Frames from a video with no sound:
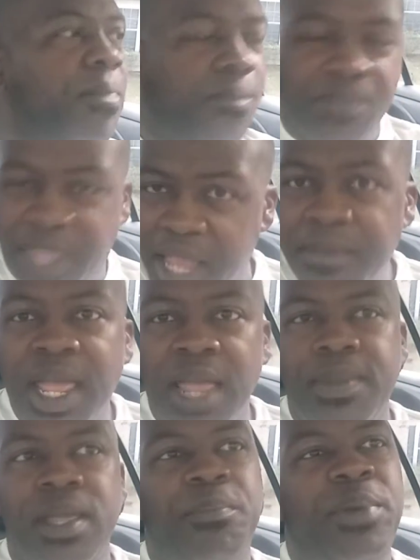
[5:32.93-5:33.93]
then
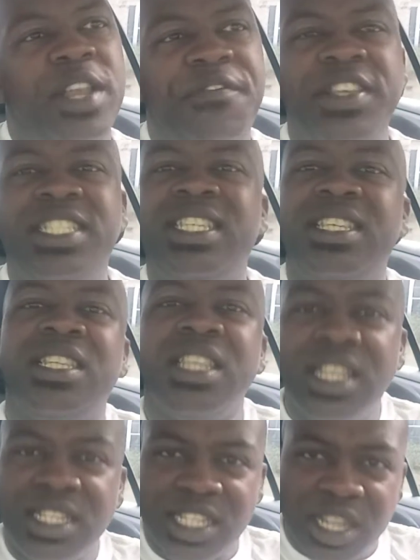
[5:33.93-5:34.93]
maybe. But if it's a
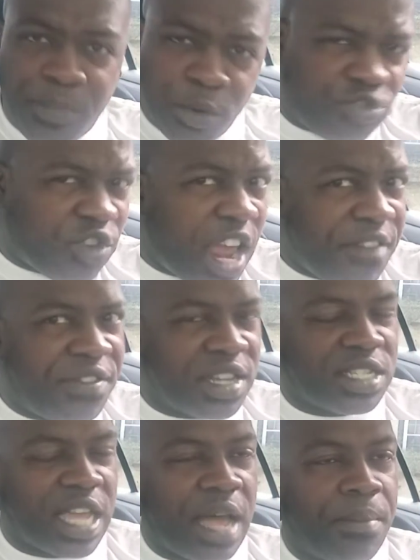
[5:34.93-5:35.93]
simple
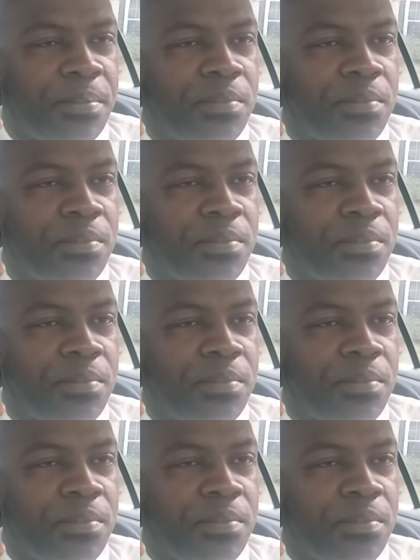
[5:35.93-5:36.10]
traffic stop,